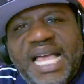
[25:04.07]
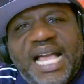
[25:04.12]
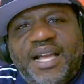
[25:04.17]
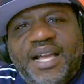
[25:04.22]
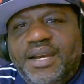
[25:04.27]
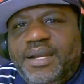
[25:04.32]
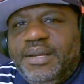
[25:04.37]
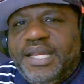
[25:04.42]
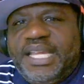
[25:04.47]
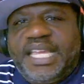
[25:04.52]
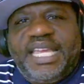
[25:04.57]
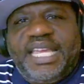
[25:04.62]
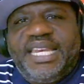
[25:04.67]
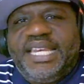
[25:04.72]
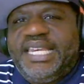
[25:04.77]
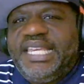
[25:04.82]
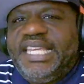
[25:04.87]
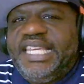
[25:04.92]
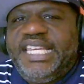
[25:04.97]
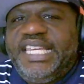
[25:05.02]
going to get
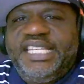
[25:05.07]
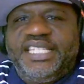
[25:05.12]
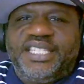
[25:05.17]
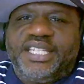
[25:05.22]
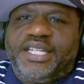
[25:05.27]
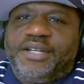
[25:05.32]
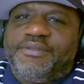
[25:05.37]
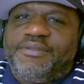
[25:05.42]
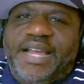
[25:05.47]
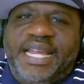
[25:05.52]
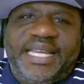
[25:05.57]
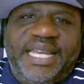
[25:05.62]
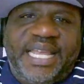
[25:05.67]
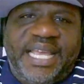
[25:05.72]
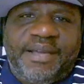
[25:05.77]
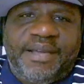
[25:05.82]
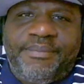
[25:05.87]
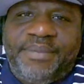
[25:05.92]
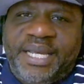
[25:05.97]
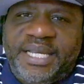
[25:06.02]
any easier right
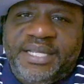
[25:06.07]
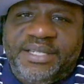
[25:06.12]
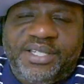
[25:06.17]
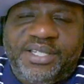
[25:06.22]
now, man.